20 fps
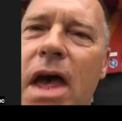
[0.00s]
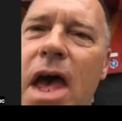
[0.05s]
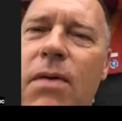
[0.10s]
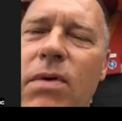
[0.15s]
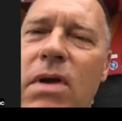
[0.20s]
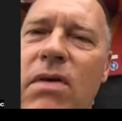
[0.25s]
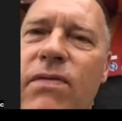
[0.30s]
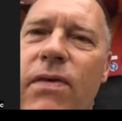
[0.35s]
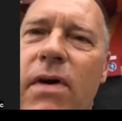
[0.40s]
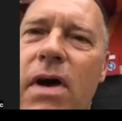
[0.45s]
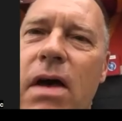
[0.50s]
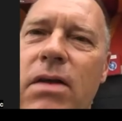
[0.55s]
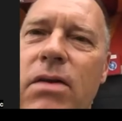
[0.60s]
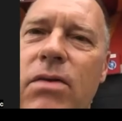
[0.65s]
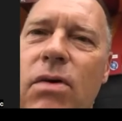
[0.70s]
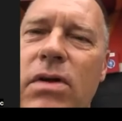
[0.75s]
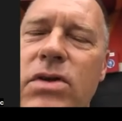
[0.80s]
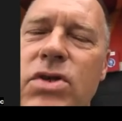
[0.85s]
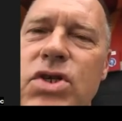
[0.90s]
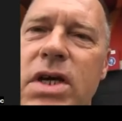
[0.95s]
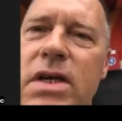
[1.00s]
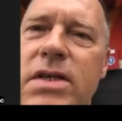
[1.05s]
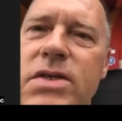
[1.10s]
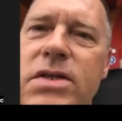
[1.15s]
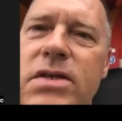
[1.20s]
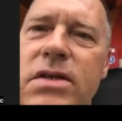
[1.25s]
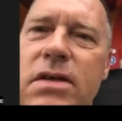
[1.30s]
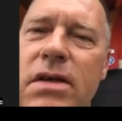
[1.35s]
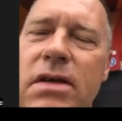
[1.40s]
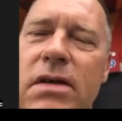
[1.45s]
having fun, not
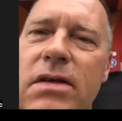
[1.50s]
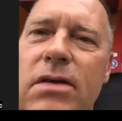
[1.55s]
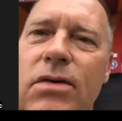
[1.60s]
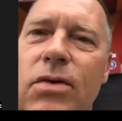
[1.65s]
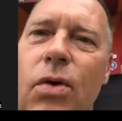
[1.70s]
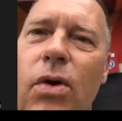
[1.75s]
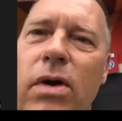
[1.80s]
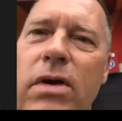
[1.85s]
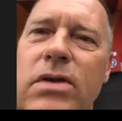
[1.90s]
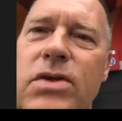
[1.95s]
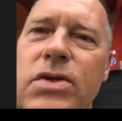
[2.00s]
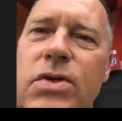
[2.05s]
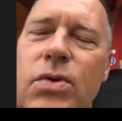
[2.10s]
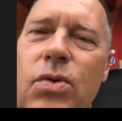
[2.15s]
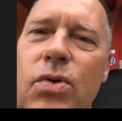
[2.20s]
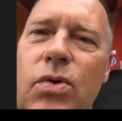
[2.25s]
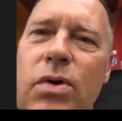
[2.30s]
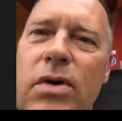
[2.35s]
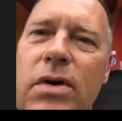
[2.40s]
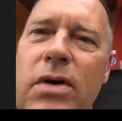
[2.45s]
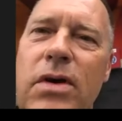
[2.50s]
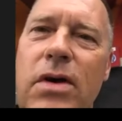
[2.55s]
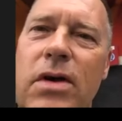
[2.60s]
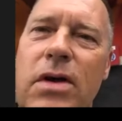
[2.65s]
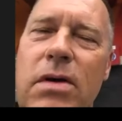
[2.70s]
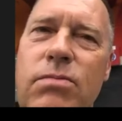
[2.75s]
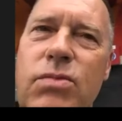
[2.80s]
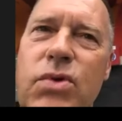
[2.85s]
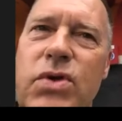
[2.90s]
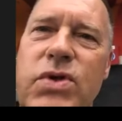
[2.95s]
just uh, going to
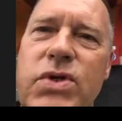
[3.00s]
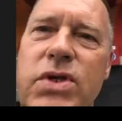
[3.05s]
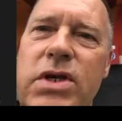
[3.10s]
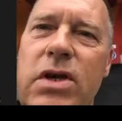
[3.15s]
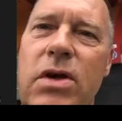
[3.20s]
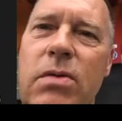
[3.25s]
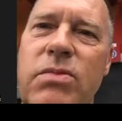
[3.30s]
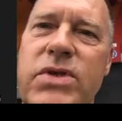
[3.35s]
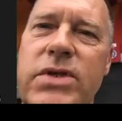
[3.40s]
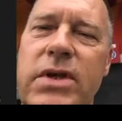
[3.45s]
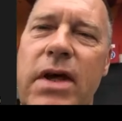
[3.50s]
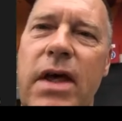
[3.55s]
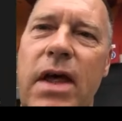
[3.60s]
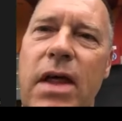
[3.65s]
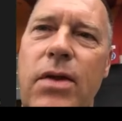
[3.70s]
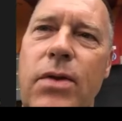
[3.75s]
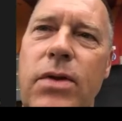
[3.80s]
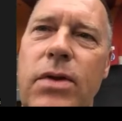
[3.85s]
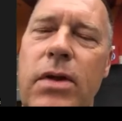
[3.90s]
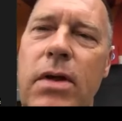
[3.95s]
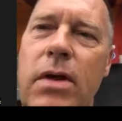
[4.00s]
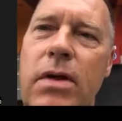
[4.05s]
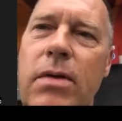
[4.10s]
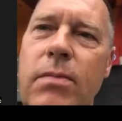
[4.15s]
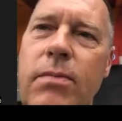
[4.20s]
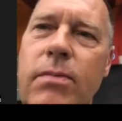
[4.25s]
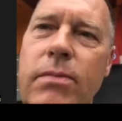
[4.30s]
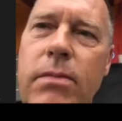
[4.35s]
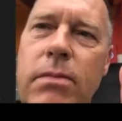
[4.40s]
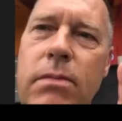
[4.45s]
museums and uh,
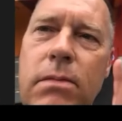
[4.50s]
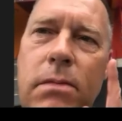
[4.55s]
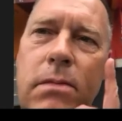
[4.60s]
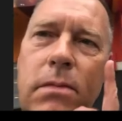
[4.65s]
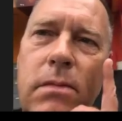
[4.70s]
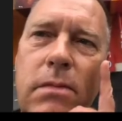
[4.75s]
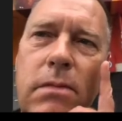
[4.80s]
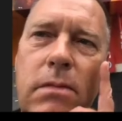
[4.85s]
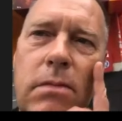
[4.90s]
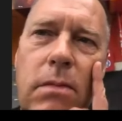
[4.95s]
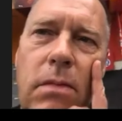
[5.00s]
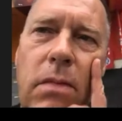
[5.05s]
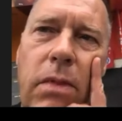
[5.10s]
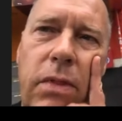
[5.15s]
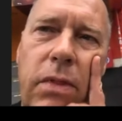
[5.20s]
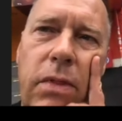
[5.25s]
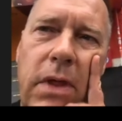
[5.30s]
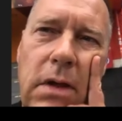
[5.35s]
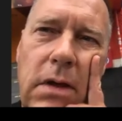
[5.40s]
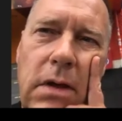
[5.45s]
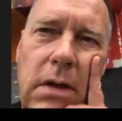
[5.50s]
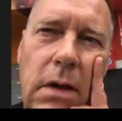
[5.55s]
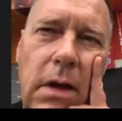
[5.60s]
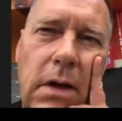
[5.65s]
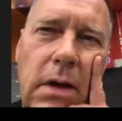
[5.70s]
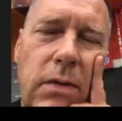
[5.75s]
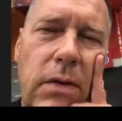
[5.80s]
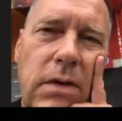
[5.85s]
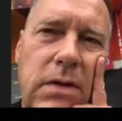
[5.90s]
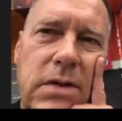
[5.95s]
thinking
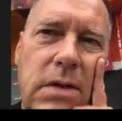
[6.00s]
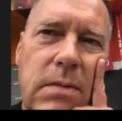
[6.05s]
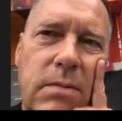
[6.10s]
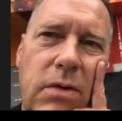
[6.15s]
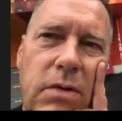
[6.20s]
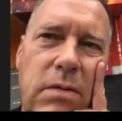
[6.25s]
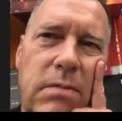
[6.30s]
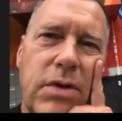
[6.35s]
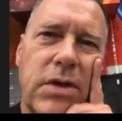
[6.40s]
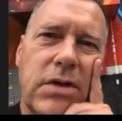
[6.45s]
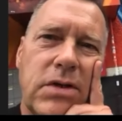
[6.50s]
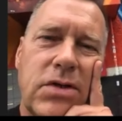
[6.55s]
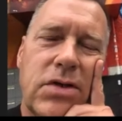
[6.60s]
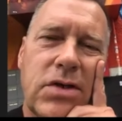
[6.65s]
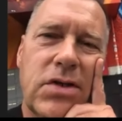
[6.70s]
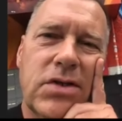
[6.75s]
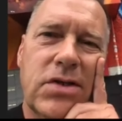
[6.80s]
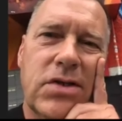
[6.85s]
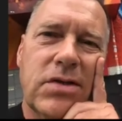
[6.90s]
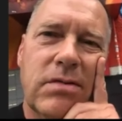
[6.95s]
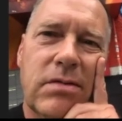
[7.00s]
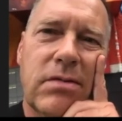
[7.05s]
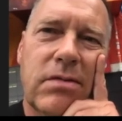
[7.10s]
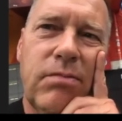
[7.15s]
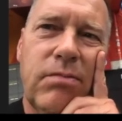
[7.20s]
like this about pictures?